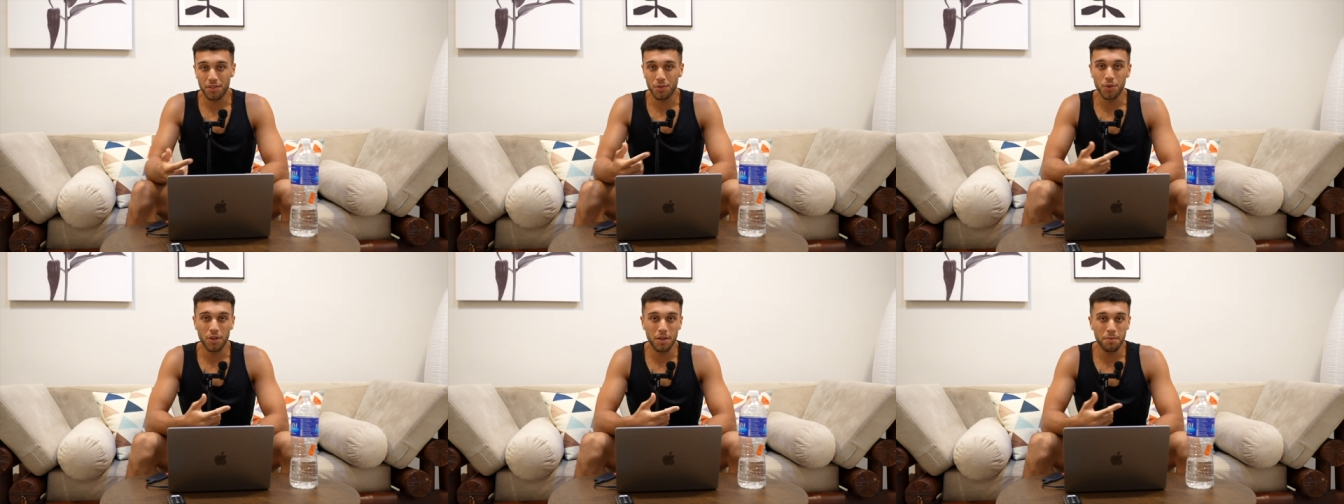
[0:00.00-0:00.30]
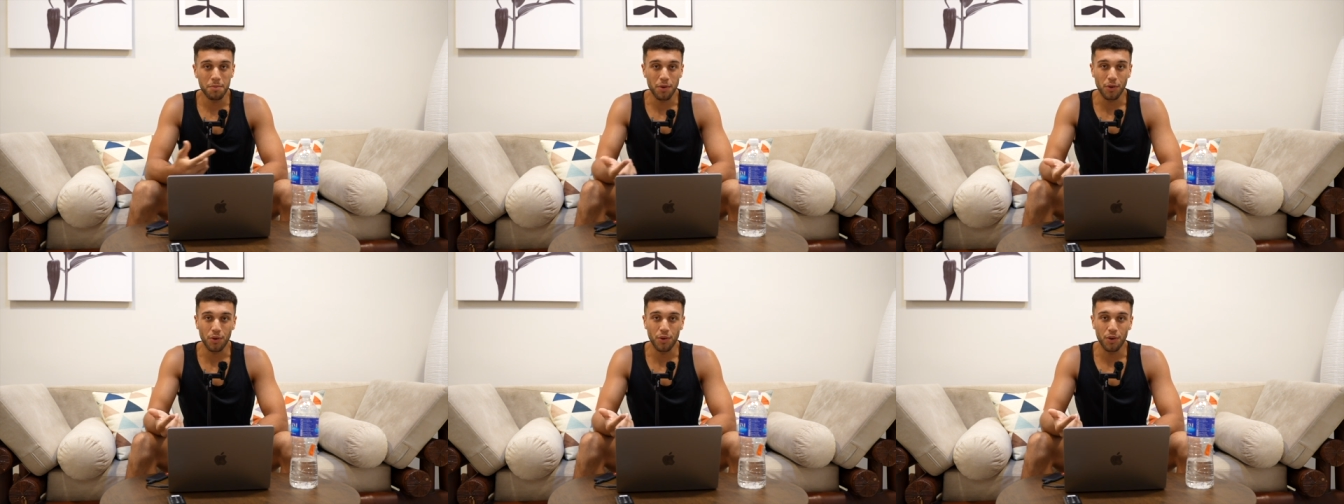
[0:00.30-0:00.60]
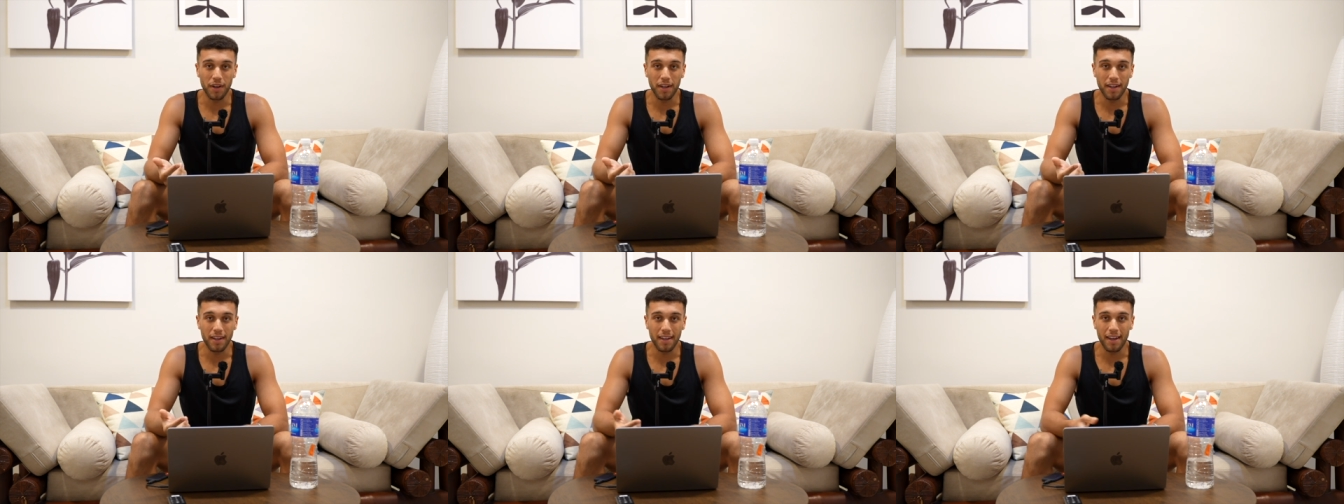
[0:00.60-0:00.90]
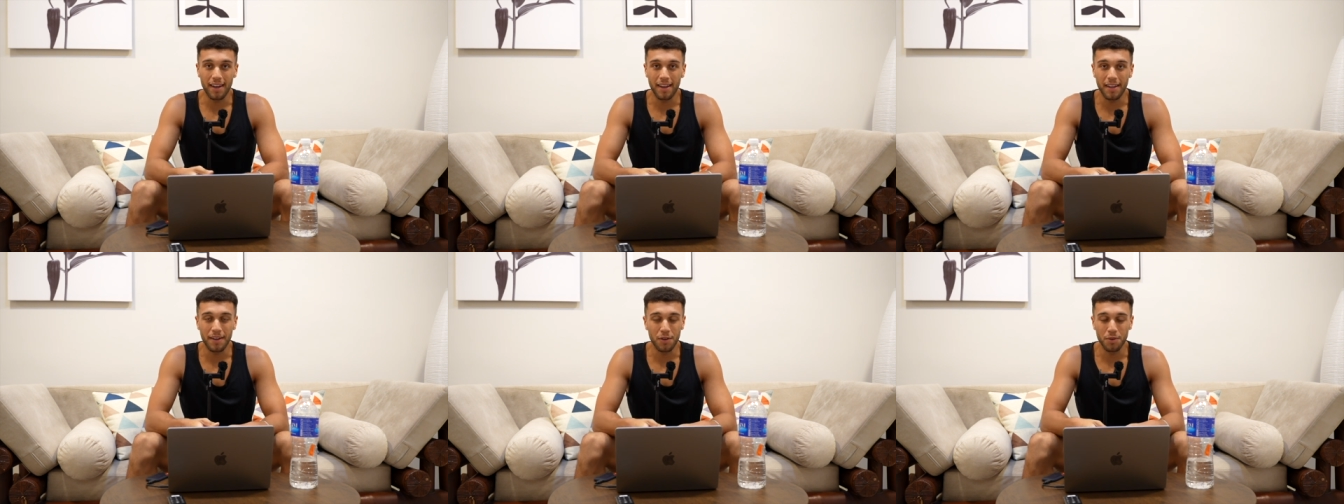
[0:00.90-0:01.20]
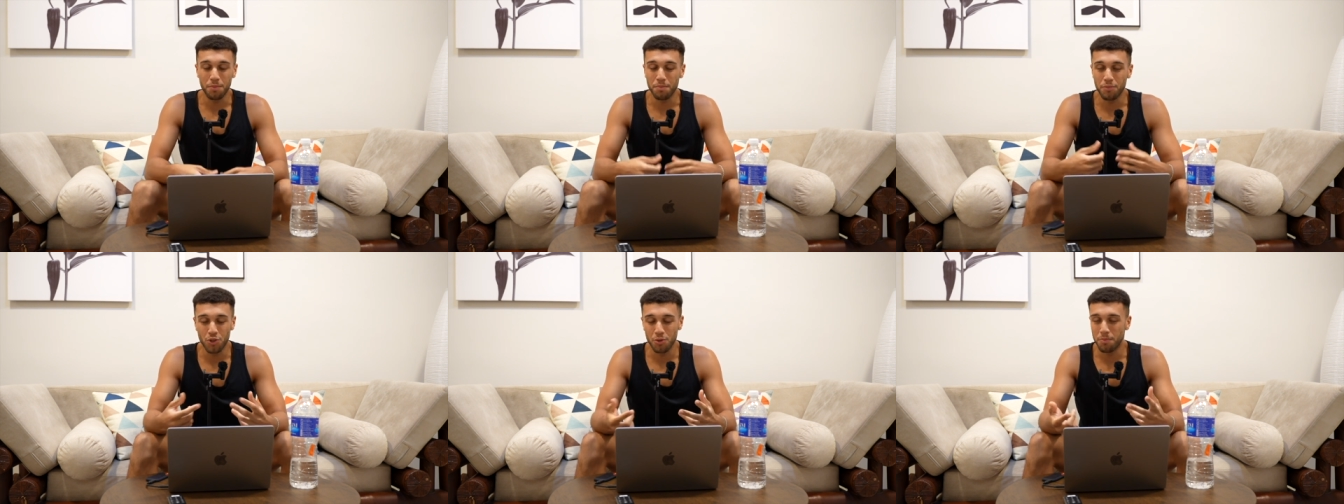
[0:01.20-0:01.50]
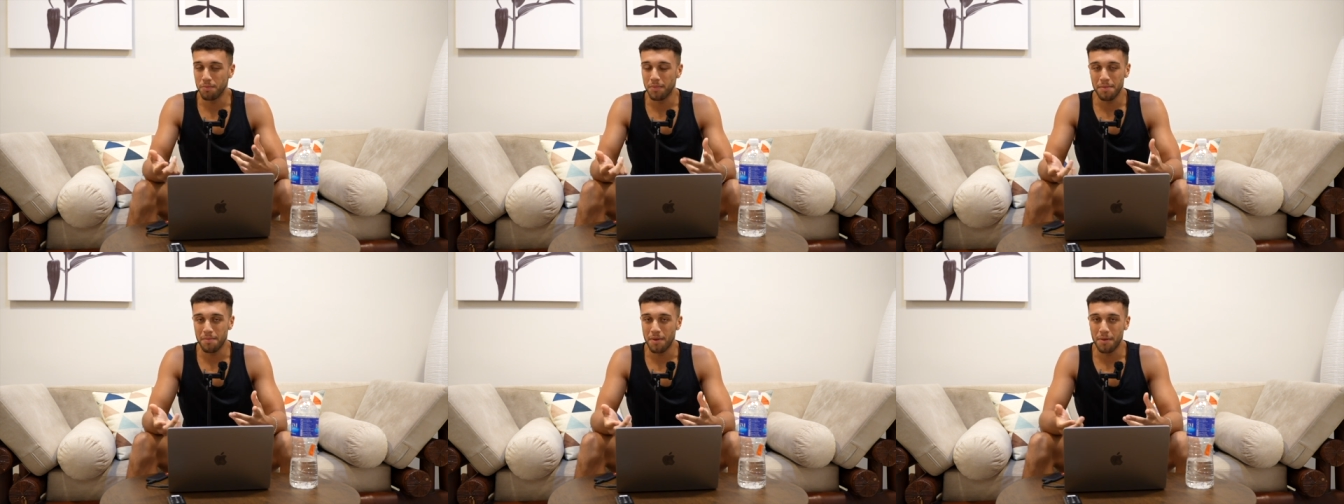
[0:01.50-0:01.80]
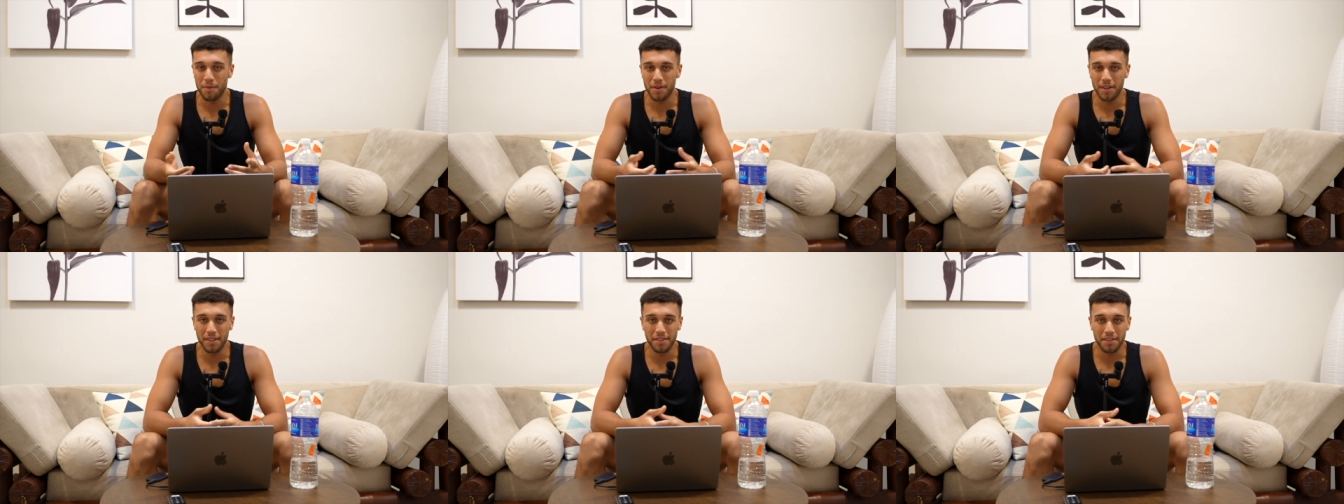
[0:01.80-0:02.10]
talking about cutting it and I end up jumbling my
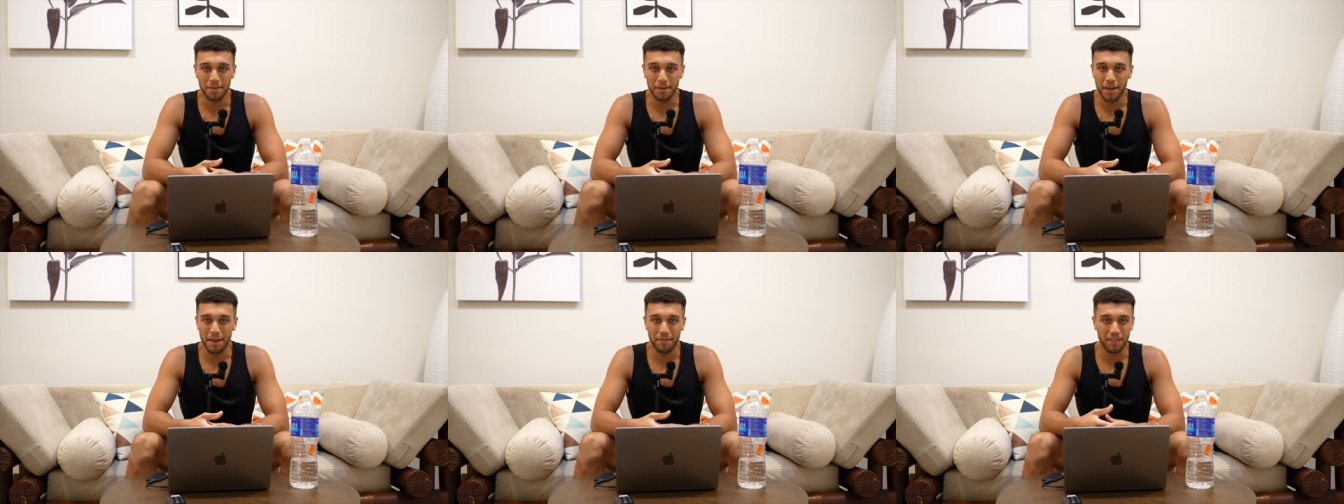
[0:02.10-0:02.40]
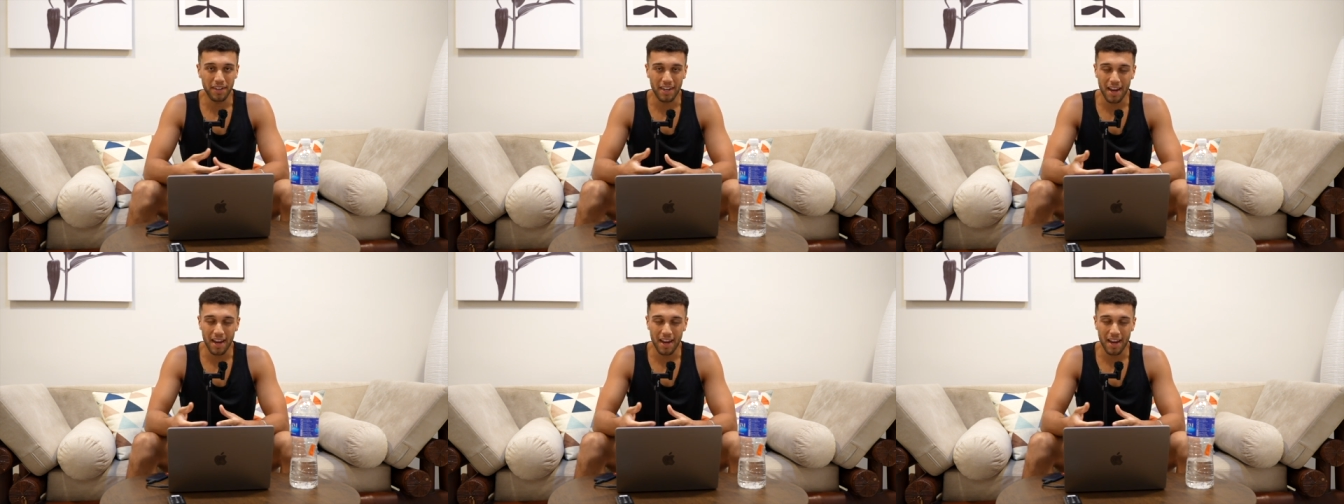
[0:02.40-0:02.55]
words so i have to